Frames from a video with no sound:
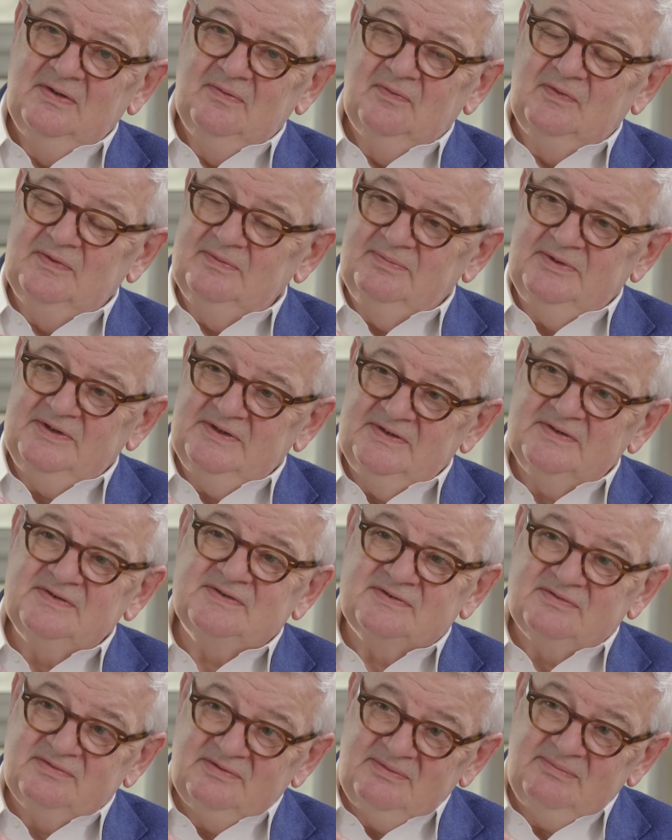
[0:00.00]
will be
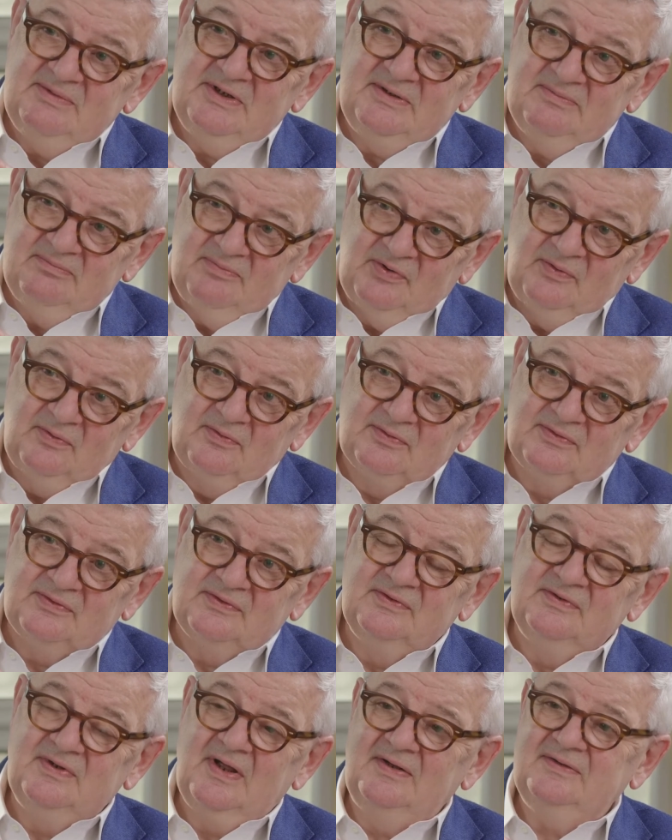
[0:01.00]
extremely
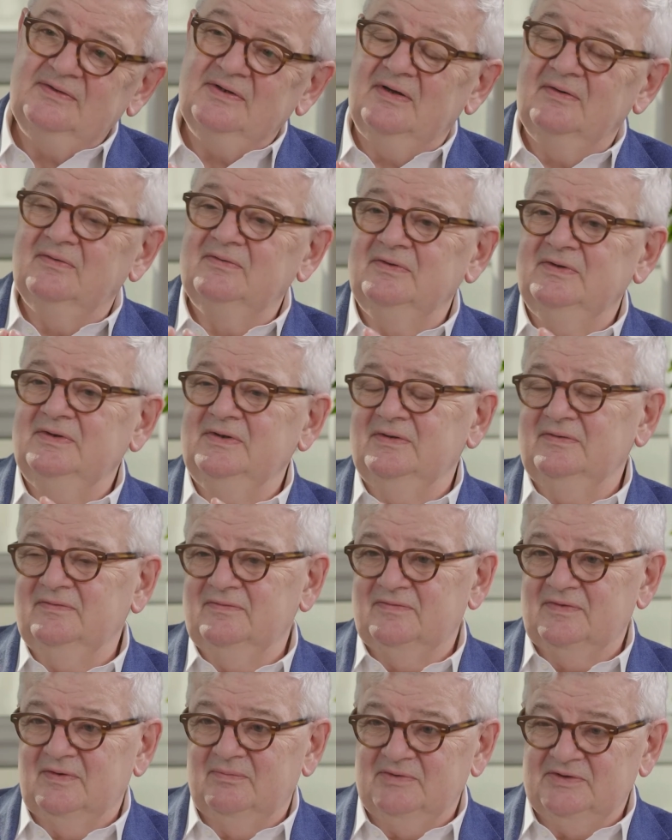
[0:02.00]
important, not
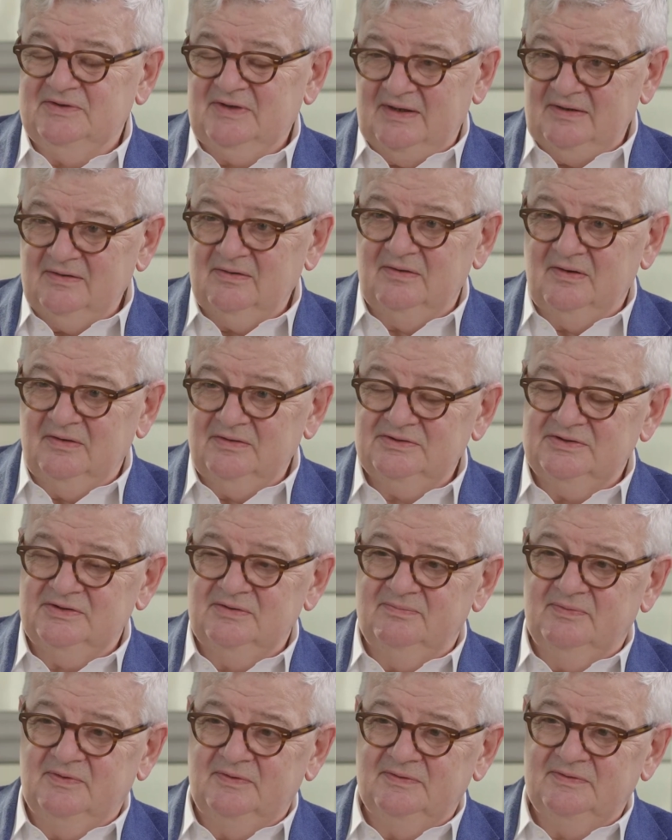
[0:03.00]
only from a
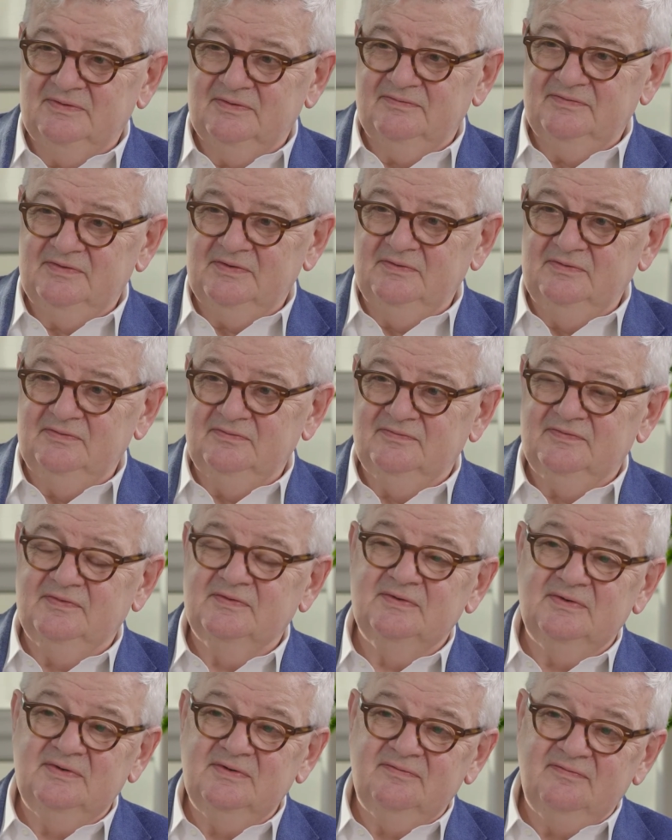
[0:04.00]
technological point of view
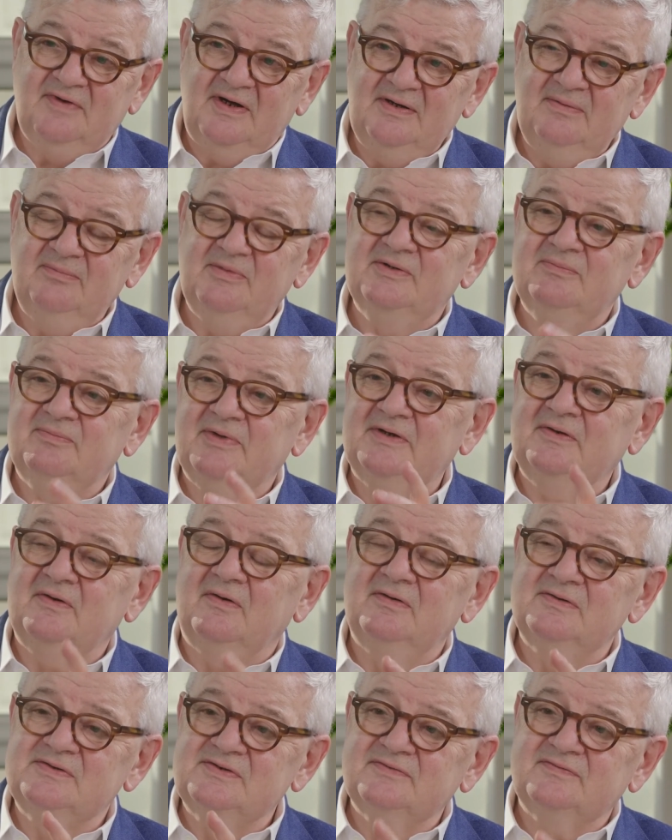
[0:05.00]
for the environment, but
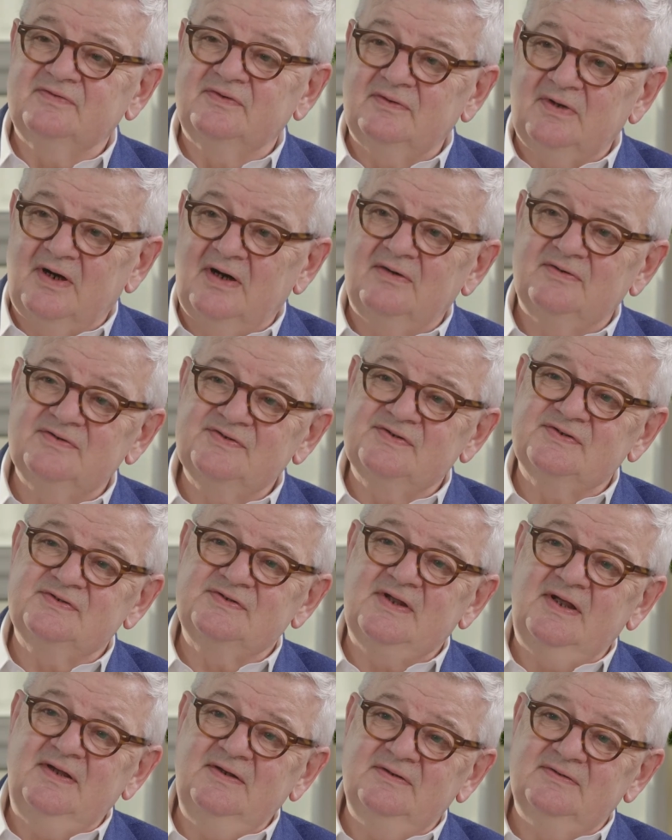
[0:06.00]
also for our
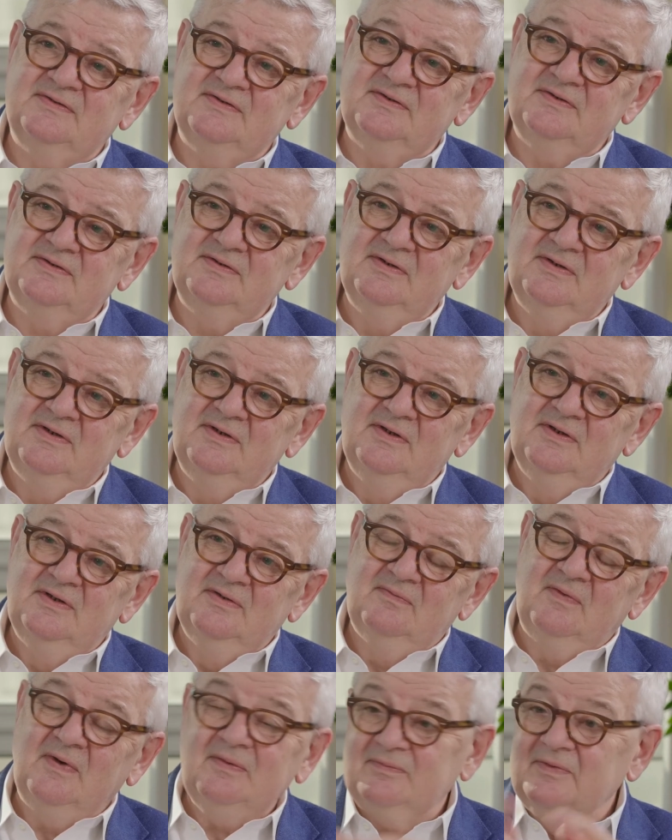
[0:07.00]
society.
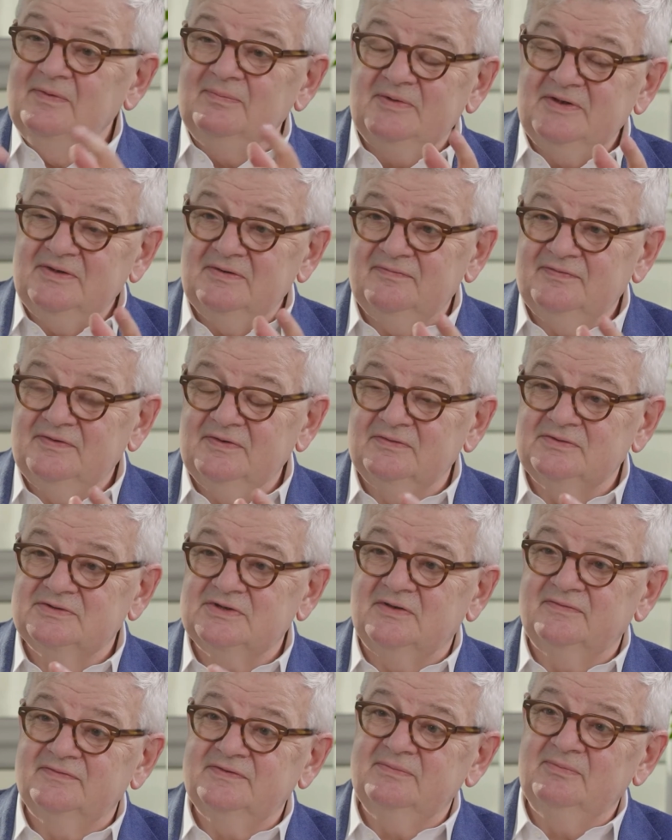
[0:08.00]
What will be the
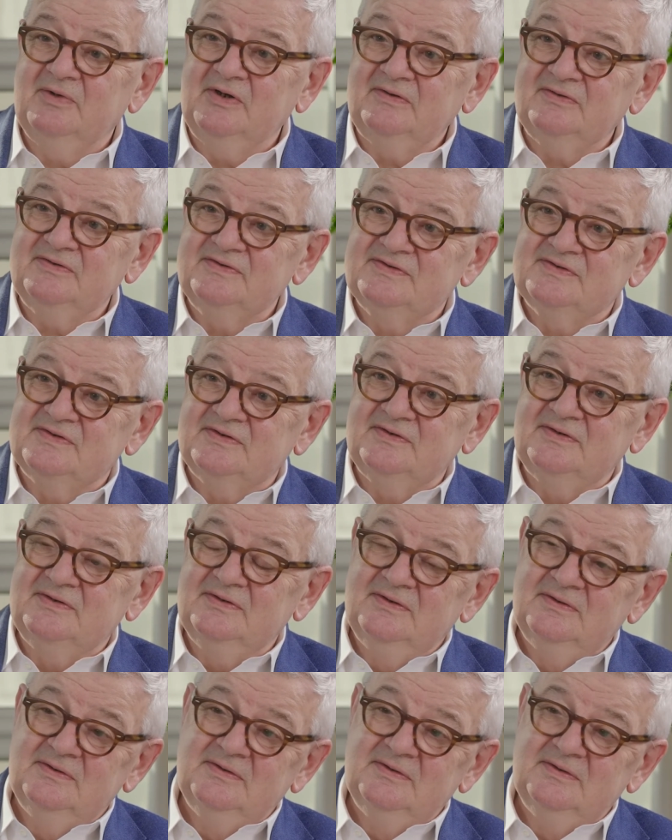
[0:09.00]
future of democracy